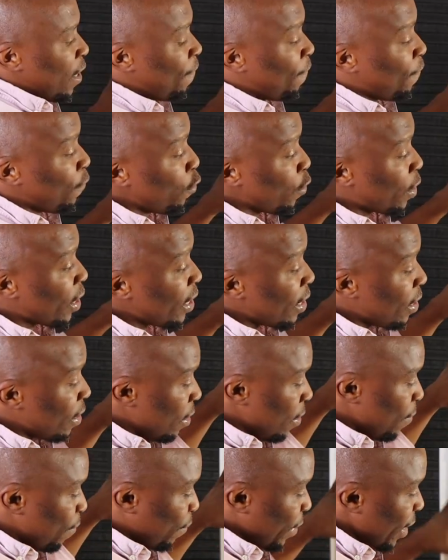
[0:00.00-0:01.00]
if you
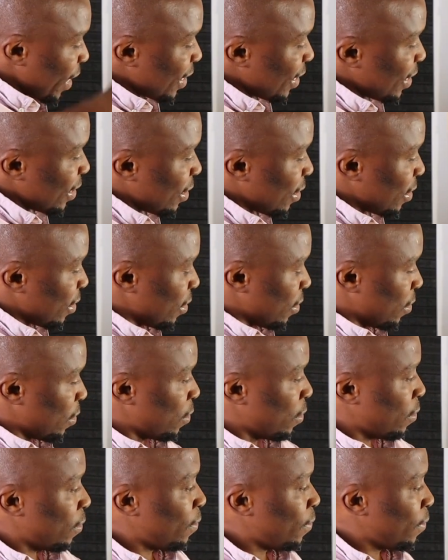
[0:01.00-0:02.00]
can practice
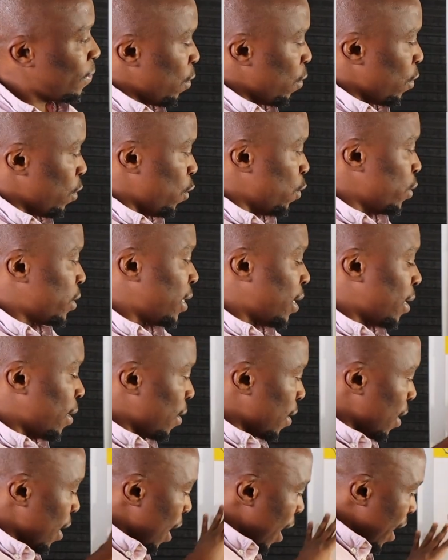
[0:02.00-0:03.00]

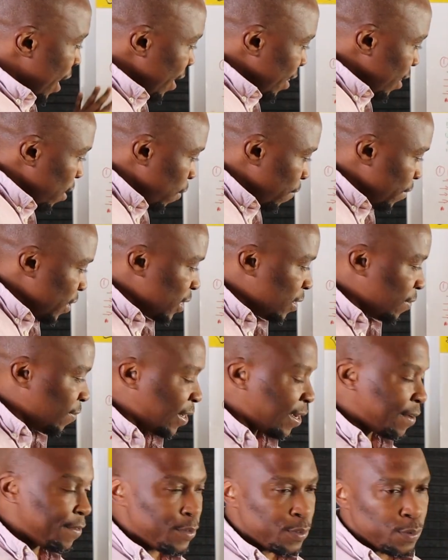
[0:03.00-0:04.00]
using either of these
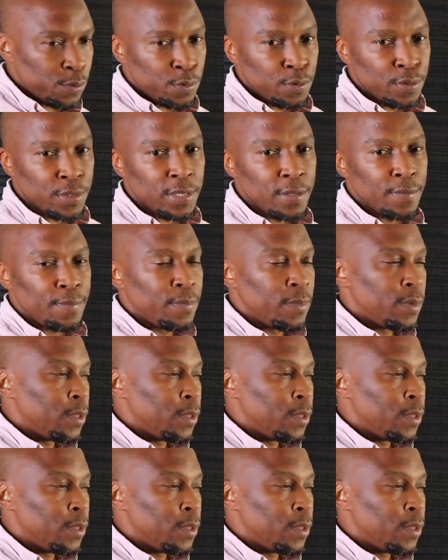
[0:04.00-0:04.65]
five tools,